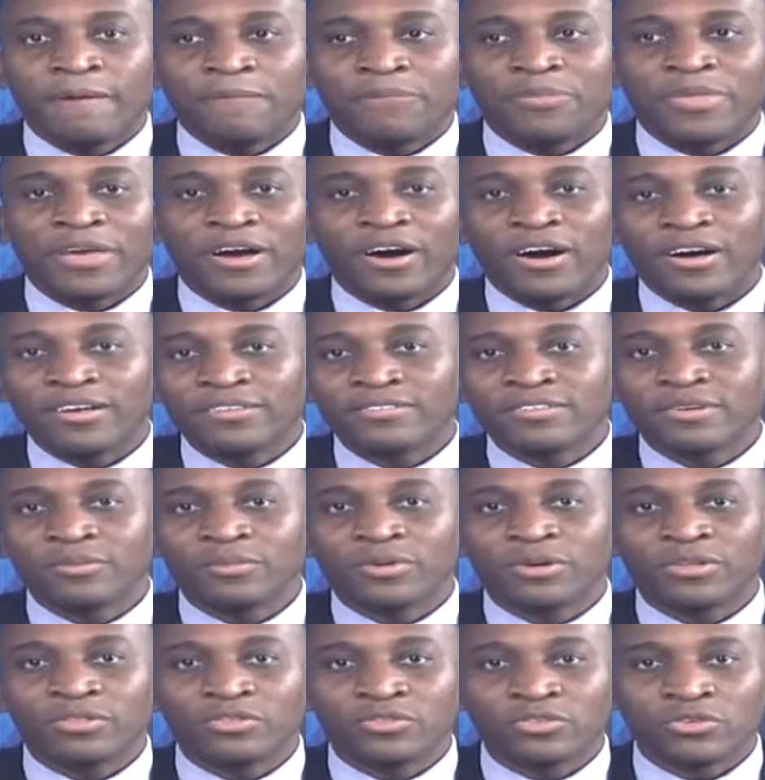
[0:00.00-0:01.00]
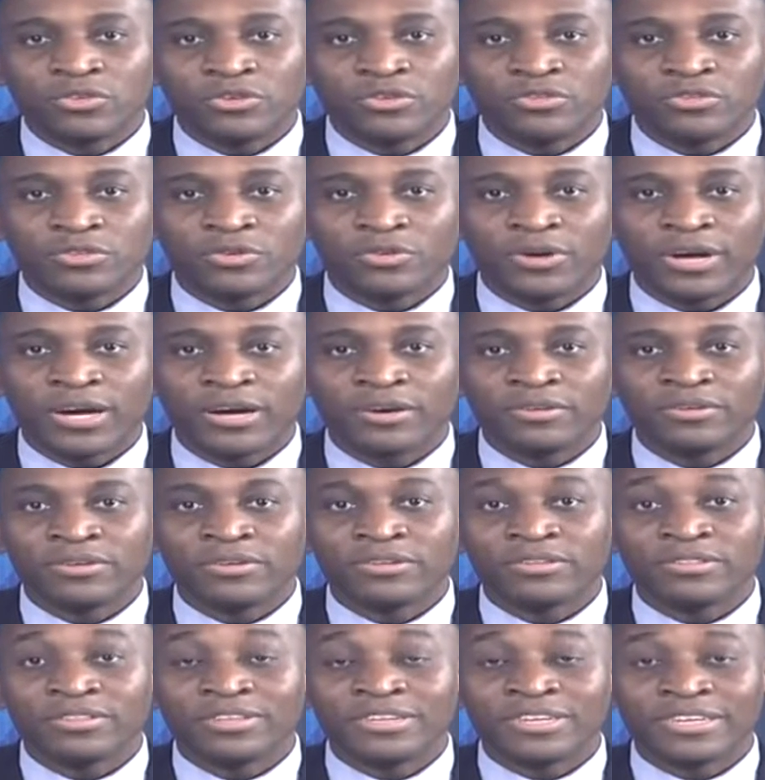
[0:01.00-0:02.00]
There are some concerns
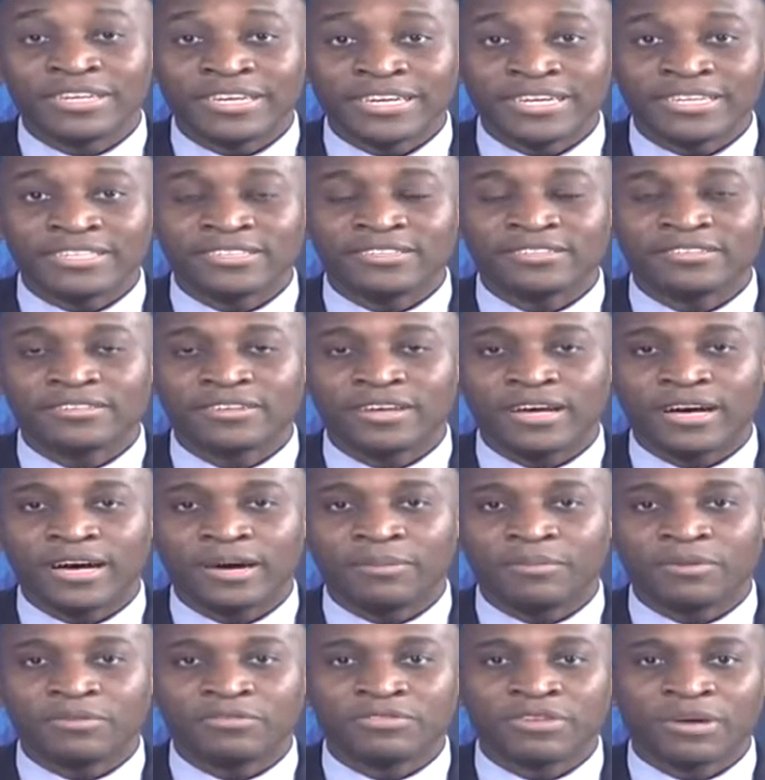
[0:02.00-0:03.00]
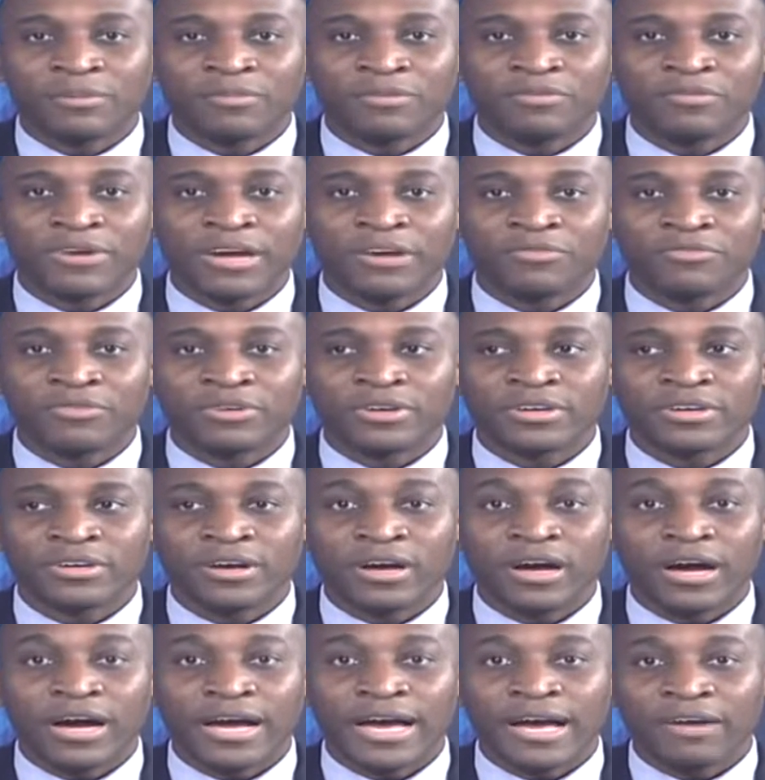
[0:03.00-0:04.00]
around the debt of some of
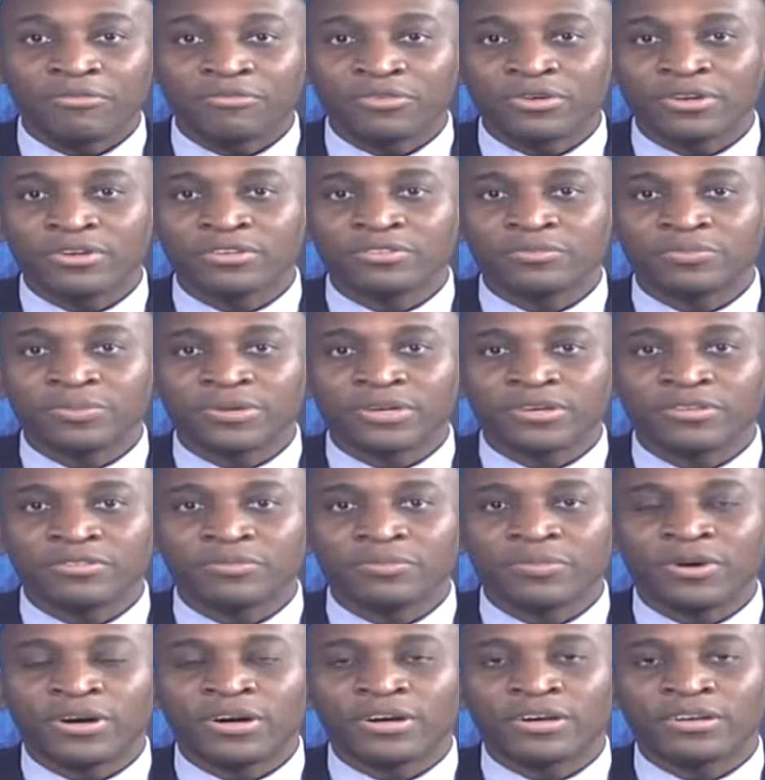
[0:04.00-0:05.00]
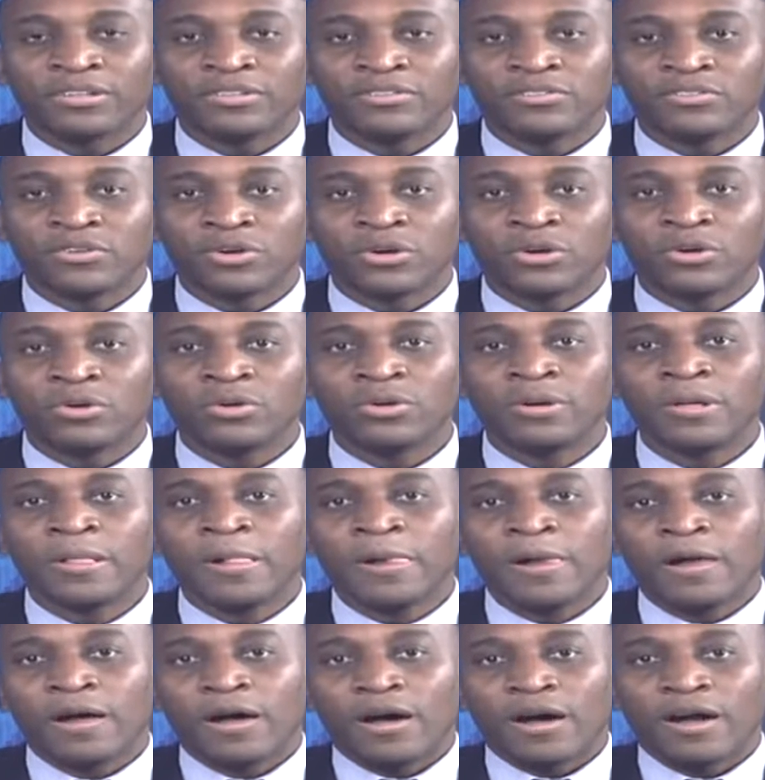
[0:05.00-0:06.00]
Africa's biggest markets. So
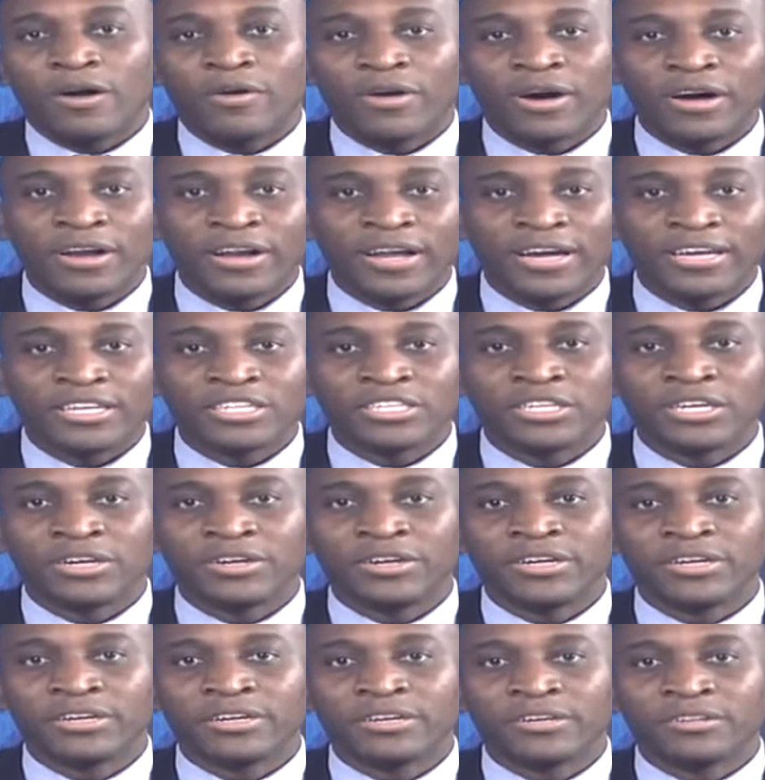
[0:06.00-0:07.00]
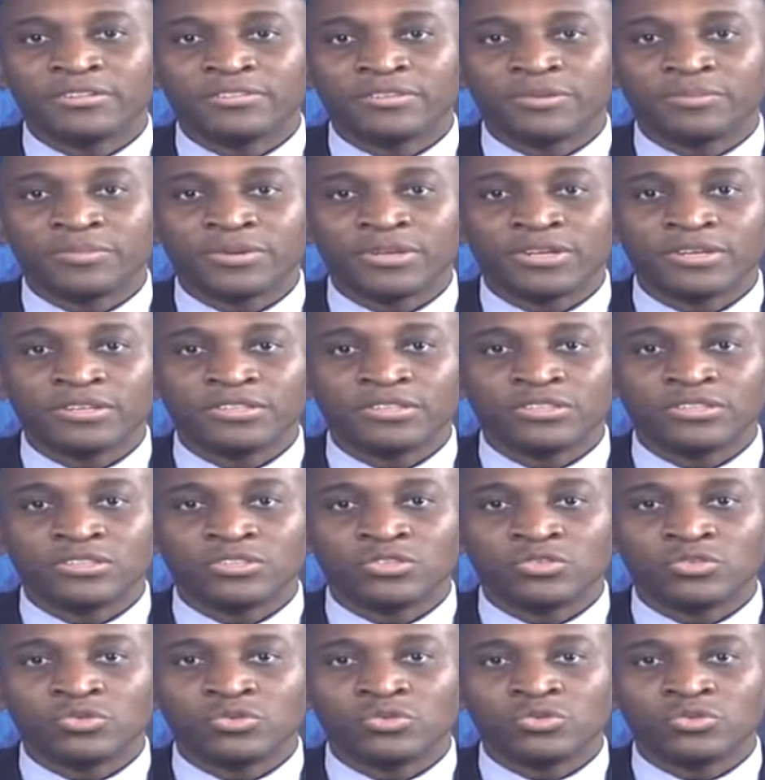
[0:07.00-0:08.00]
around Nigeria, its ability
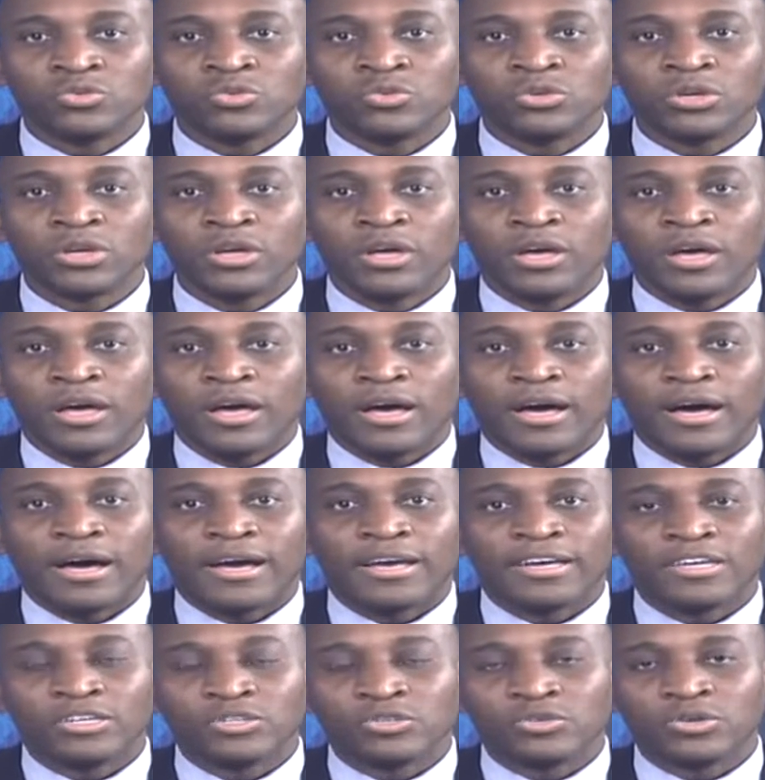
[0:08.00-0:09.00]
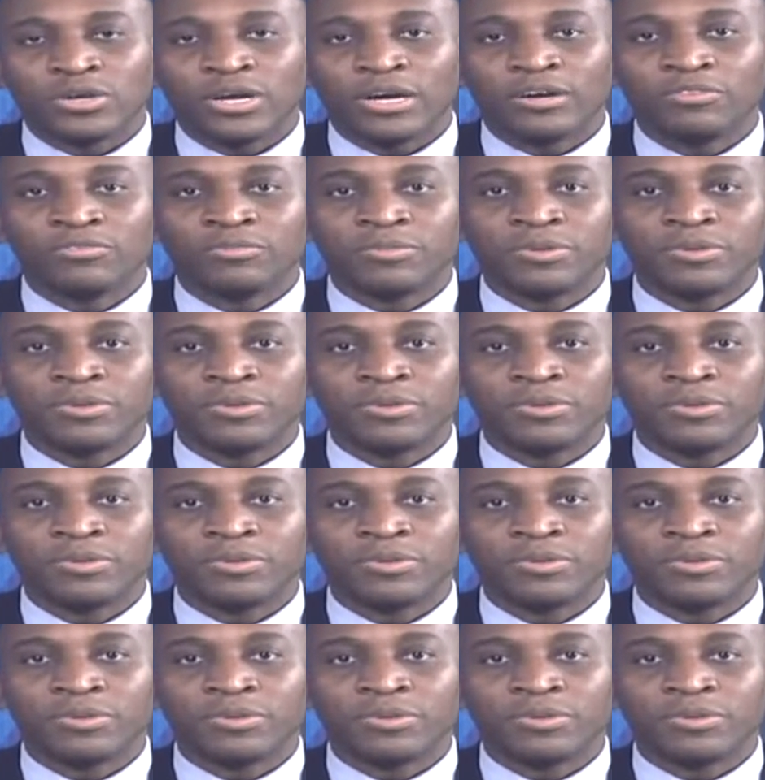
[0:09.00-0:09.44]
to issue government